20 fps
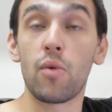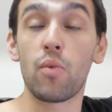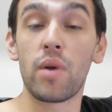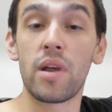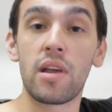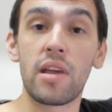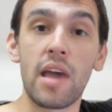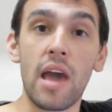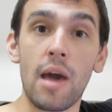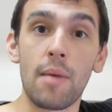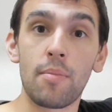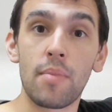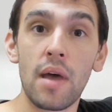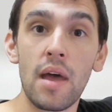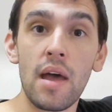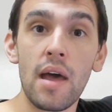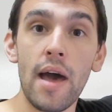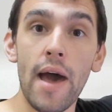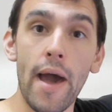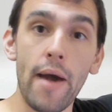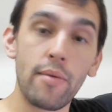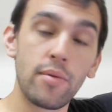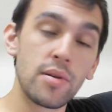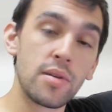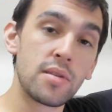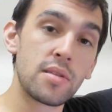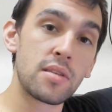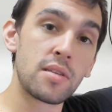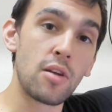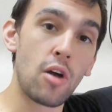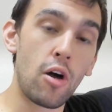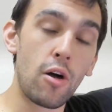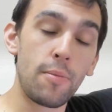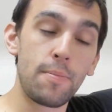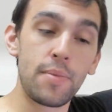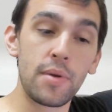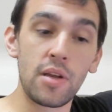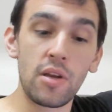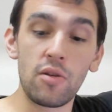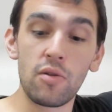recap, I was
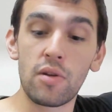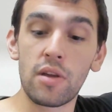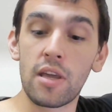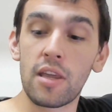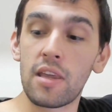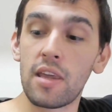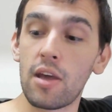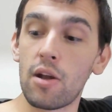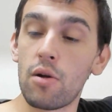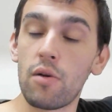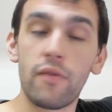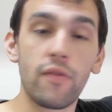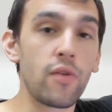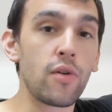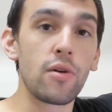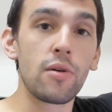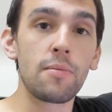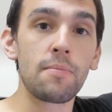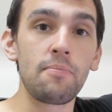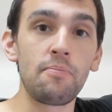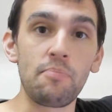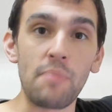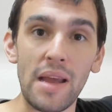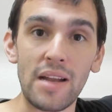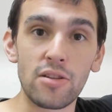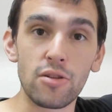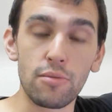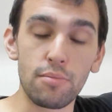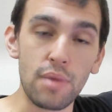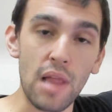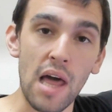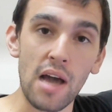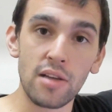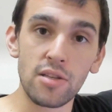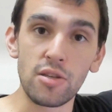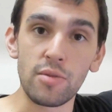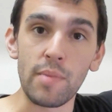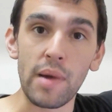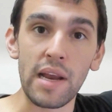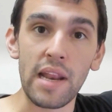hoping you could get over mental
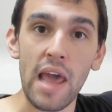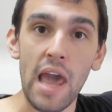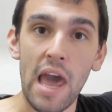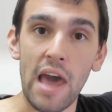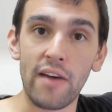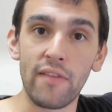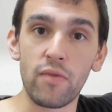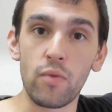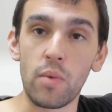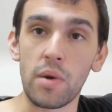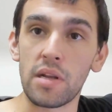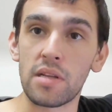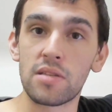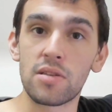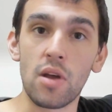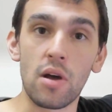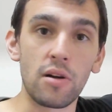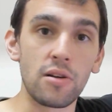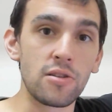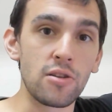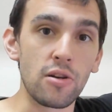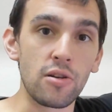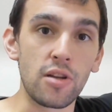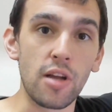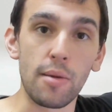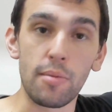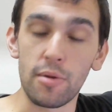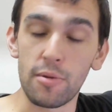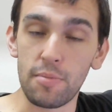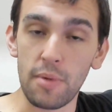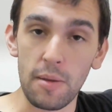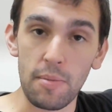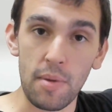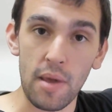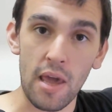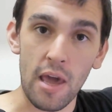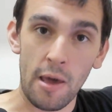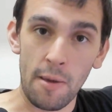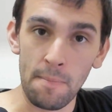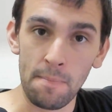blocks you might have when songs are double
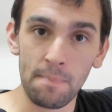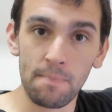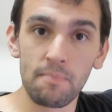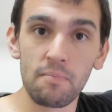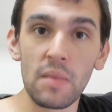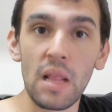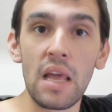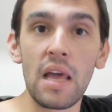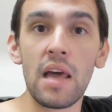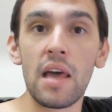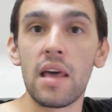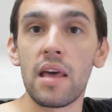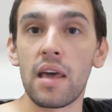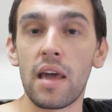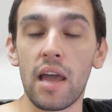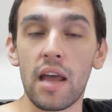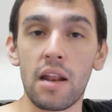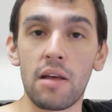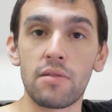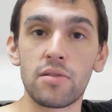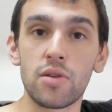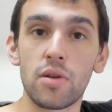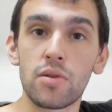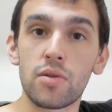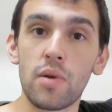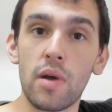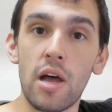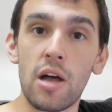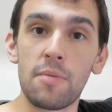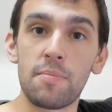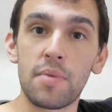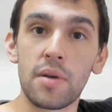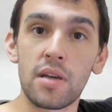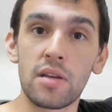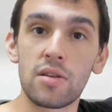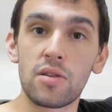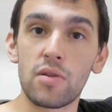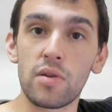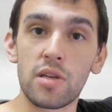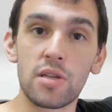BPM. And I was also helping
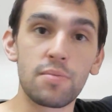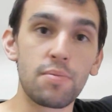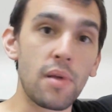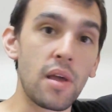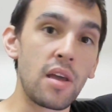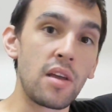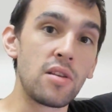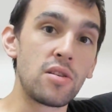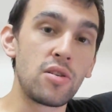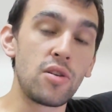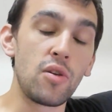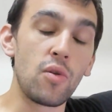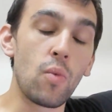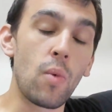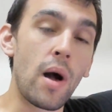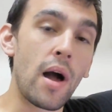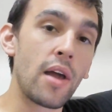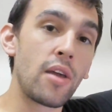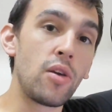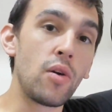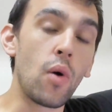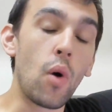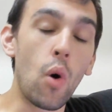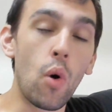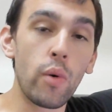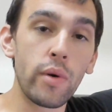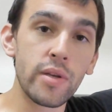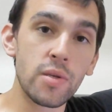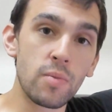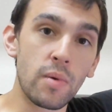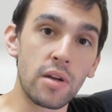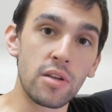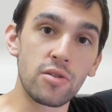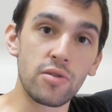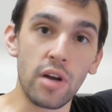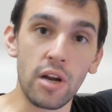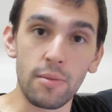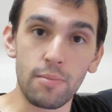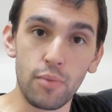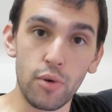to explain to you why you always want
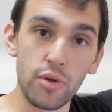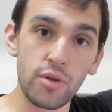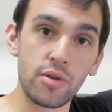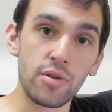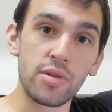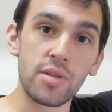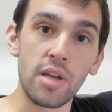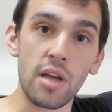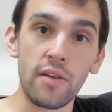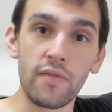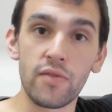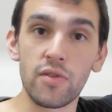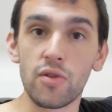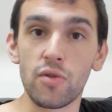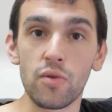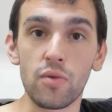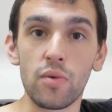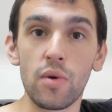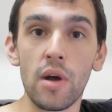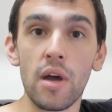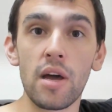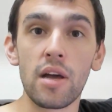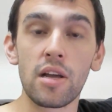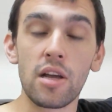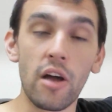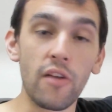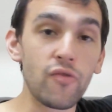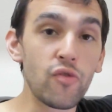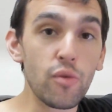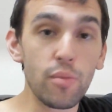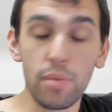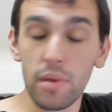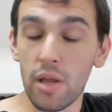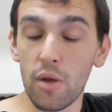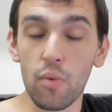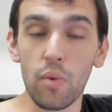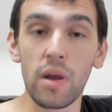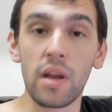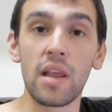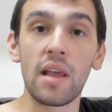to try to push yourself to
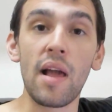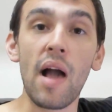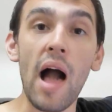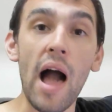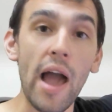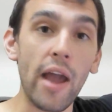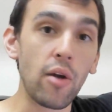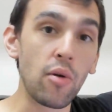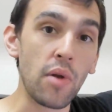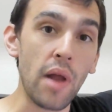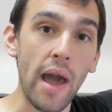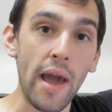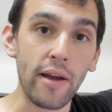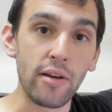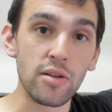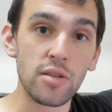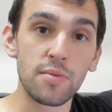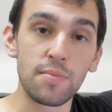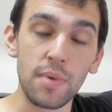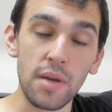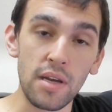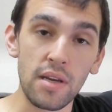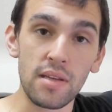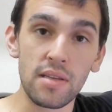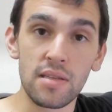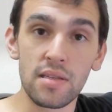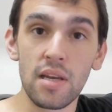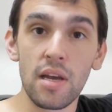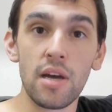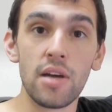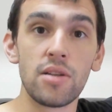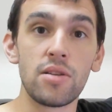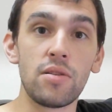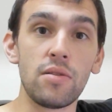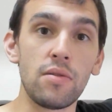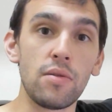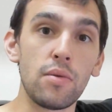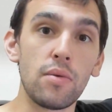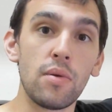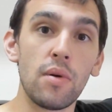comfortably reading higher and higher speeds
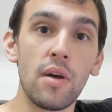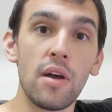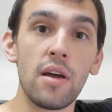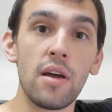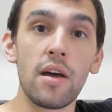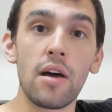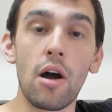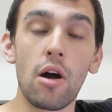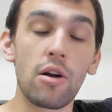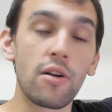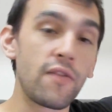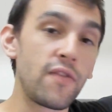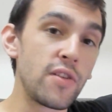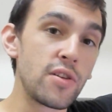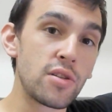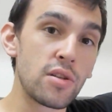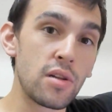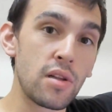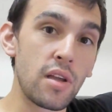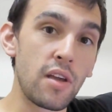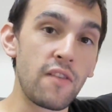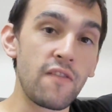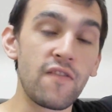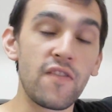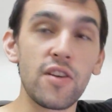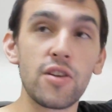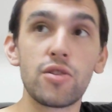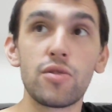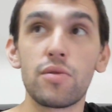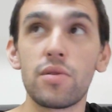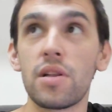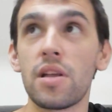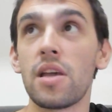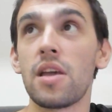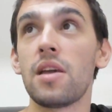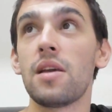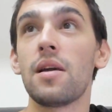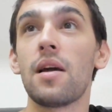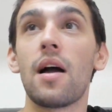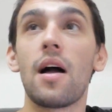to artificially,
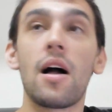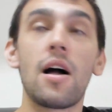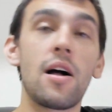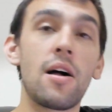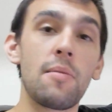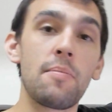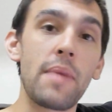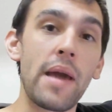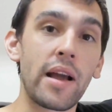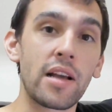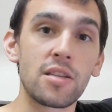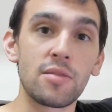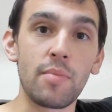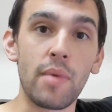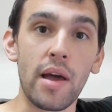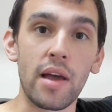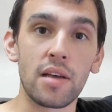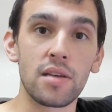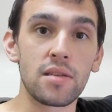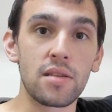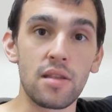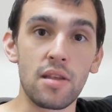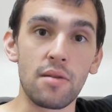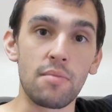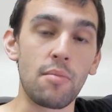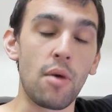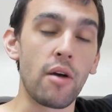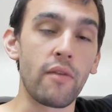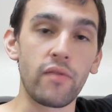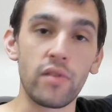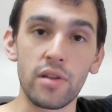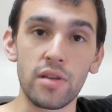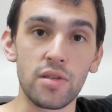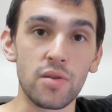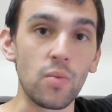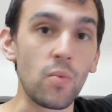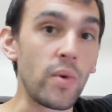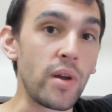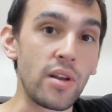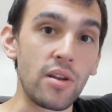visually maximize the
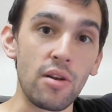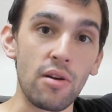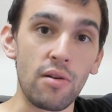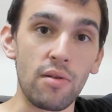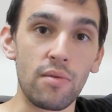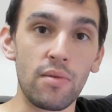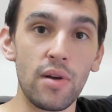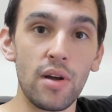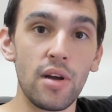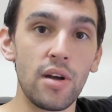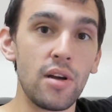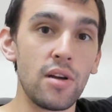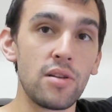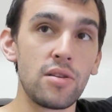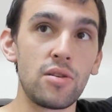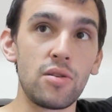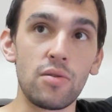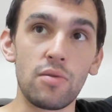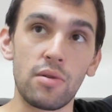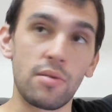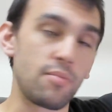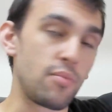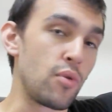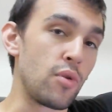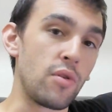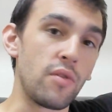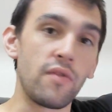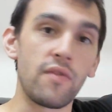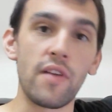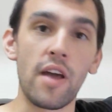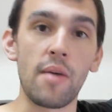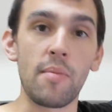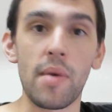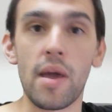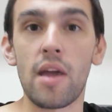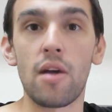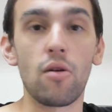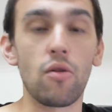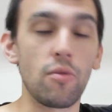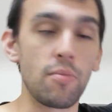marvelous window to improve
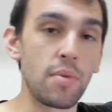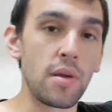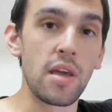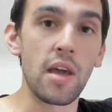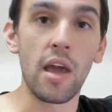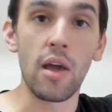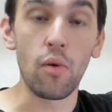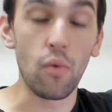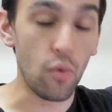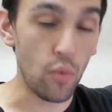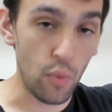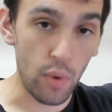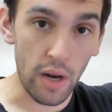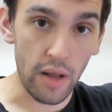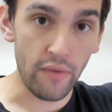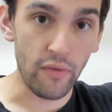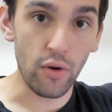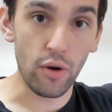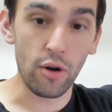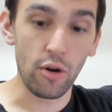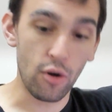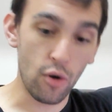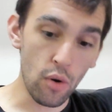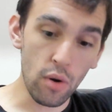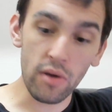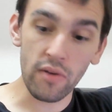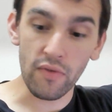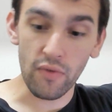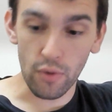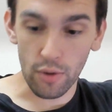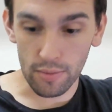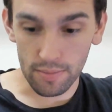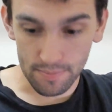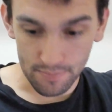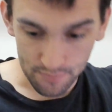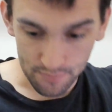MA or PA or whatever you're going for.